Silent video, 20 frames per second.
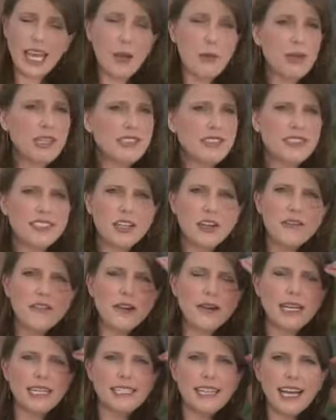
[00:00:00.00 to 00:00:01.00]
It was still
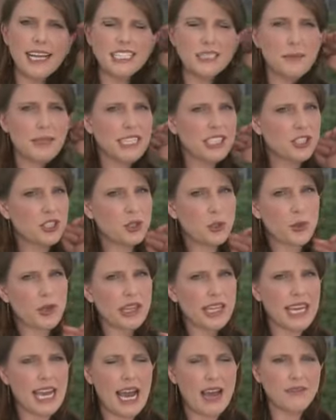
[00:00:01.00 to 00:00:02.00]
very tense because
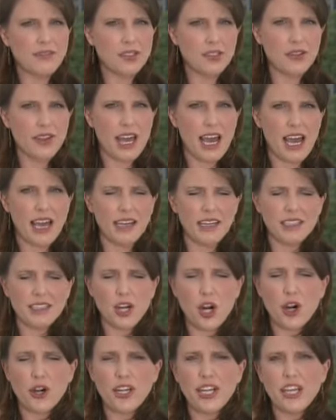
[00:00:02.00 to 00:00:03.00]
shortly after that,
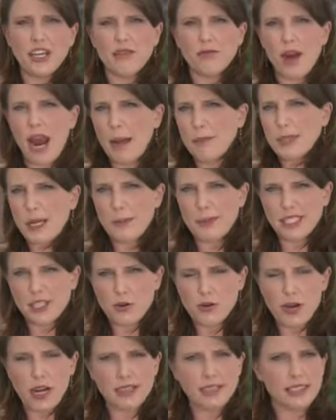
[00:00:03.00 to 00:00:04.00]
Carney wrapped up
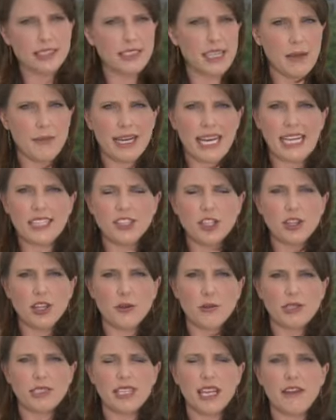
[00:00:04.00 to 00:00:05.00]
his cross-examination.
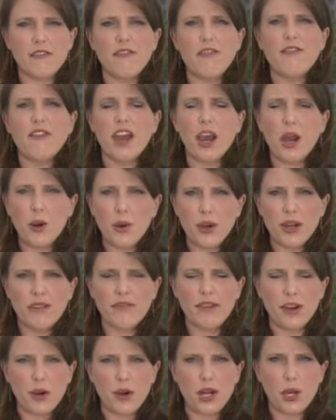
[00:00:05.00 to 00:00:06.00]
There was a very,
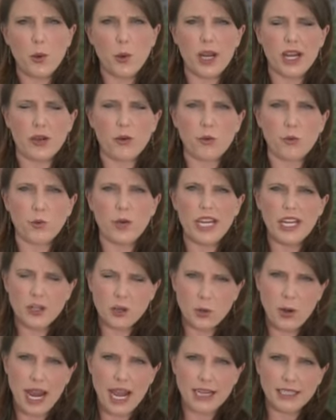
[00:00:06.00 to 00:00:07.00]
very quick
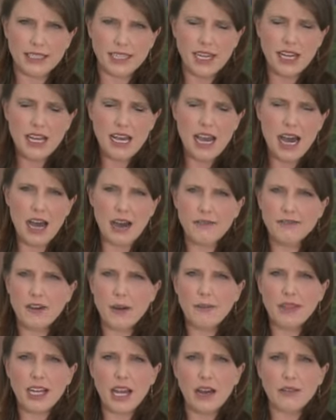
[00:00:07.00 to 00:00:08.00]
redirect uh,
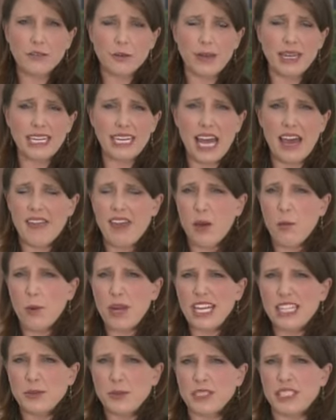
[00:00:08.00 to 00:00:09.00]
from the government, and then
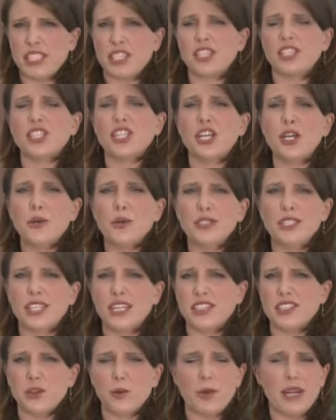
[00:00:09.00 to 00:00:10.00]
Weeks was excused
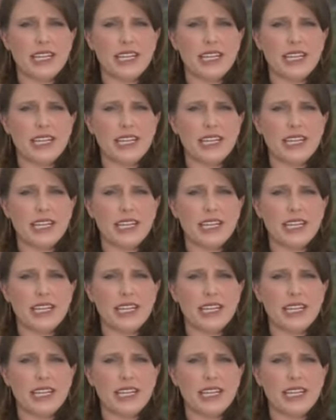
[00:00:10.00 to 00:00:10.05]
as a